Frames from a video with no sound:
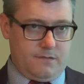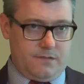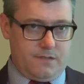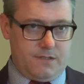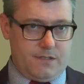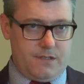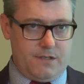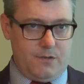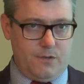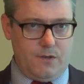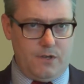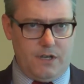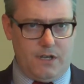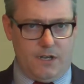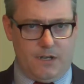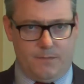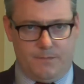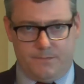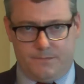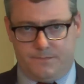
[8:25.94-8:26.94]

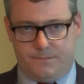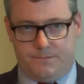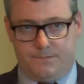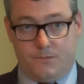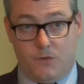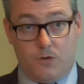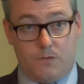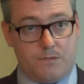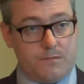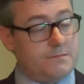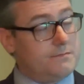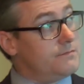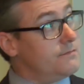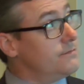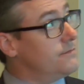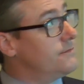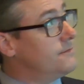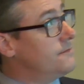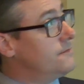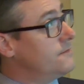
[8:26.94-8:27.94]
So,
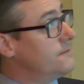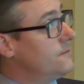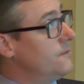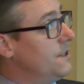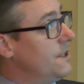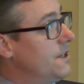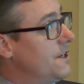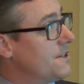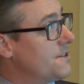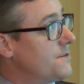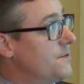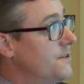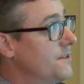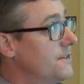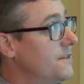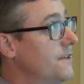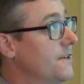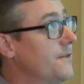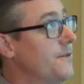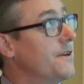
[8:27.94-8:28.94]
we lost one.
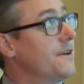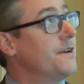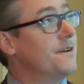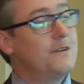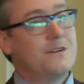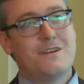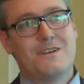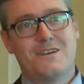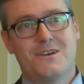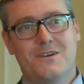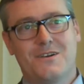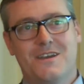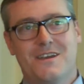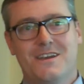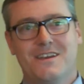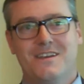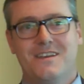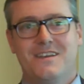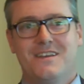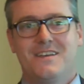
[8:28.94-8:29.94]
There we go.
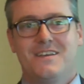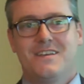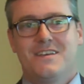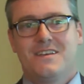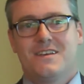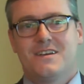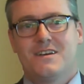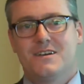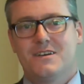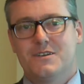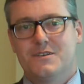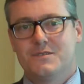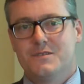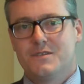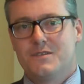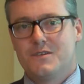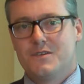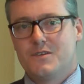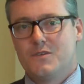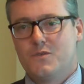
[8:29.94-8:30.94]
Okay.
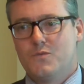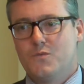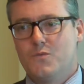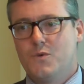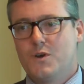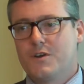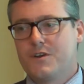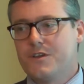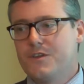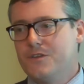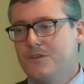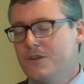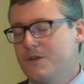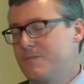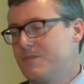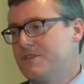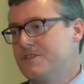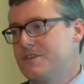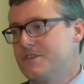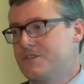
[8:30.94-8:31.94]
We're in a
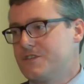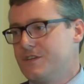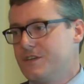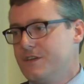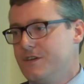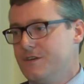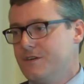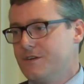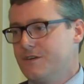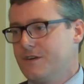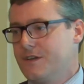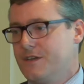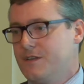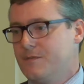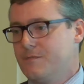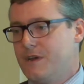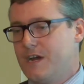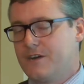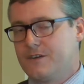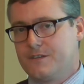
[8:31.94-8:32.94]
unique position here
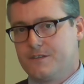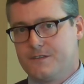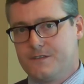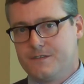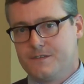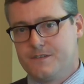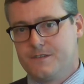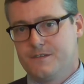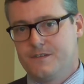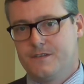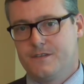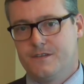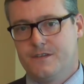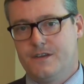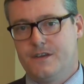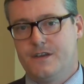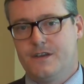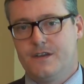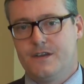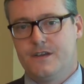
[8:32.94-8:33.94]
in Maryland,
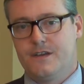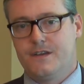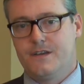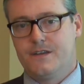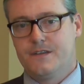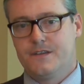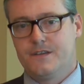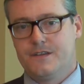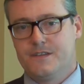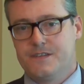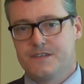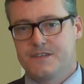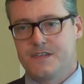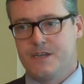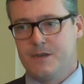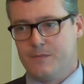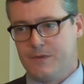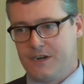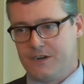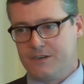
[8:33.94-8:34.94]
in the
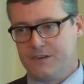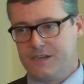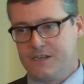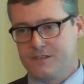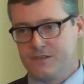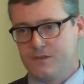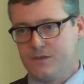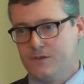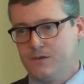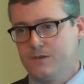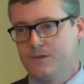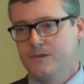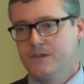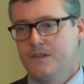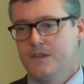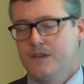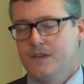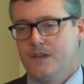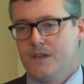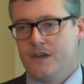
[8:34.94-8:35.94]
state of Maryland as a whole.
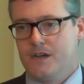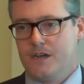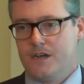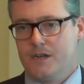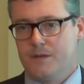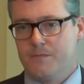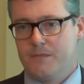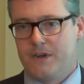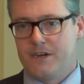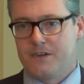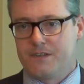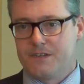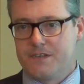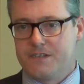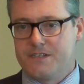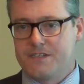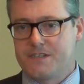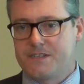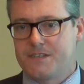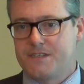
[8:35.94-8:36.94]
Maryland
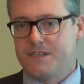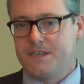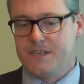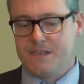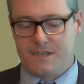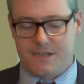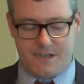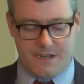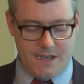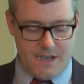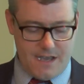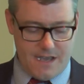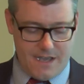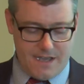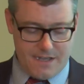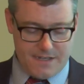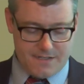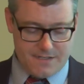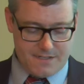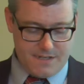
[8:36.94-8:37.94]
is seen
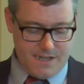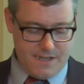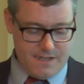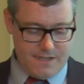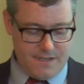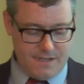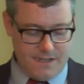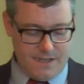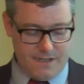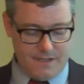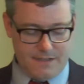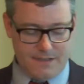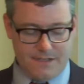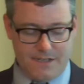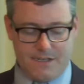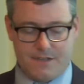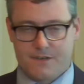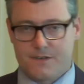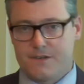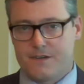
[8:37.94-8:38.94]
as a
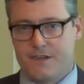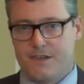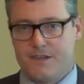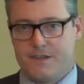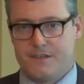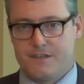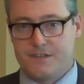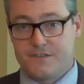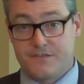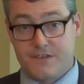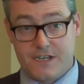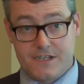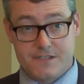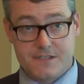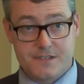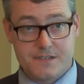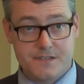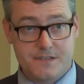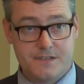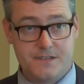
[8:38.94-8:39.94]
leader in
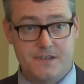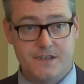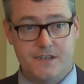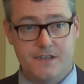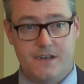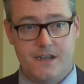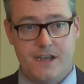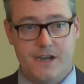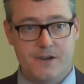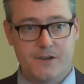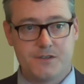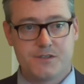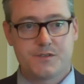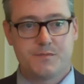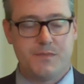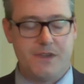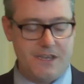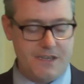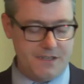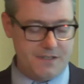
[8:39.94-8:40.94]
defense, in
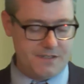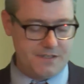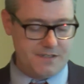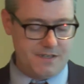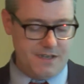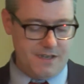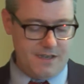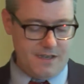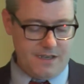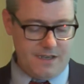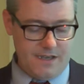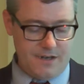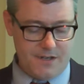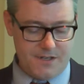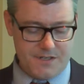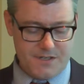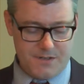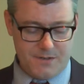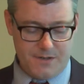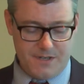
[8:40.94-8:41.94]
aerospace, and
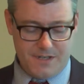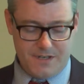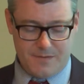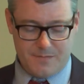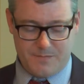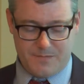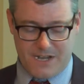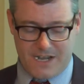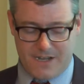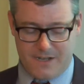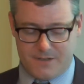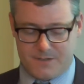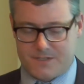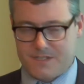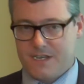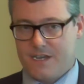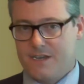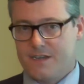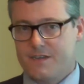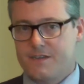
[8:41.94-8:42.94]
also in
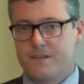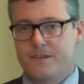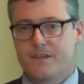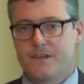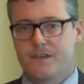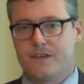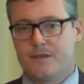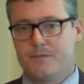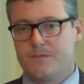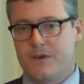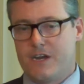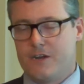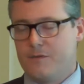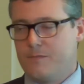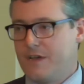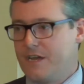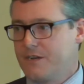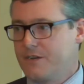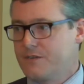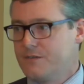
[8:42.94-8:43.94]
biotech and
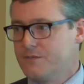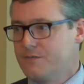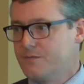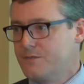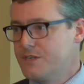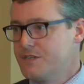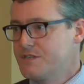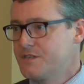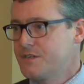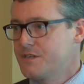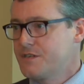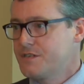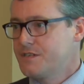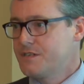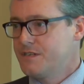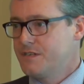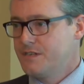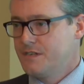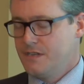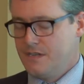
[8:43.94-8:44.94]
biomedical research.
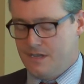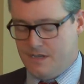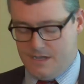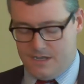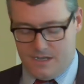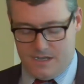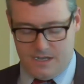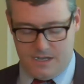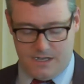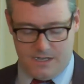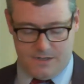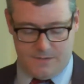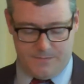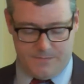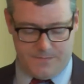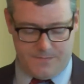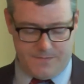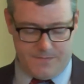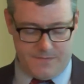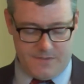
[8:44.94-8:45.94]
The
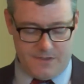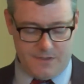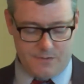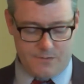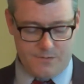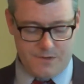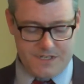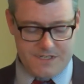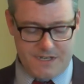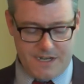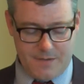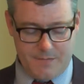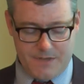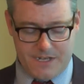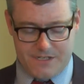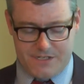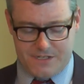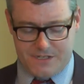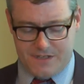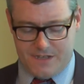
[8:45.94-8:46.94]
reason I
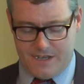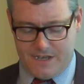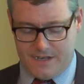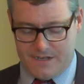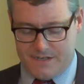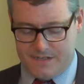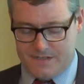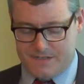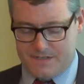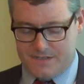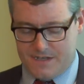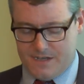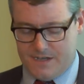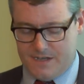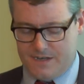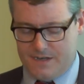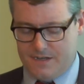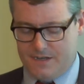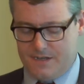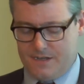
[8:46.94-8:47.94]
mention that is
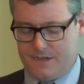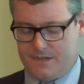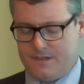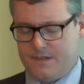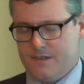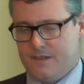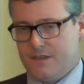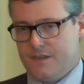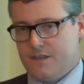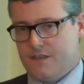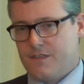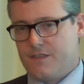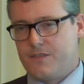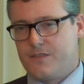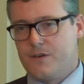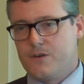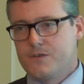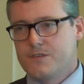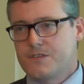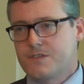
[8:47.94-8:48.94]
that
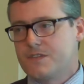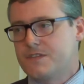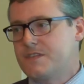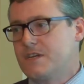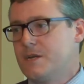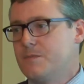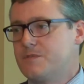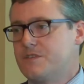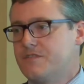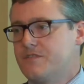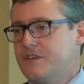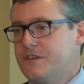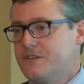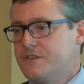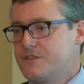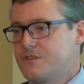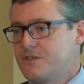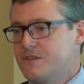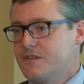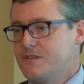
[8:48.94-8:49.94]
those are the types of
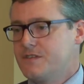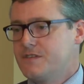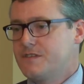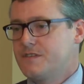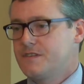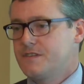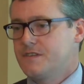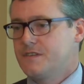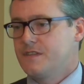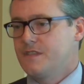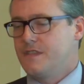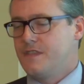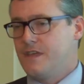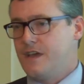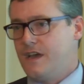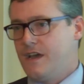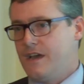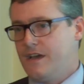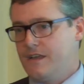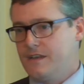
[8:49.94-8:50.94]
industries
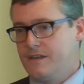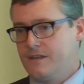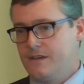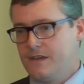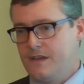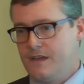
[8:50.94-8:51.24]
that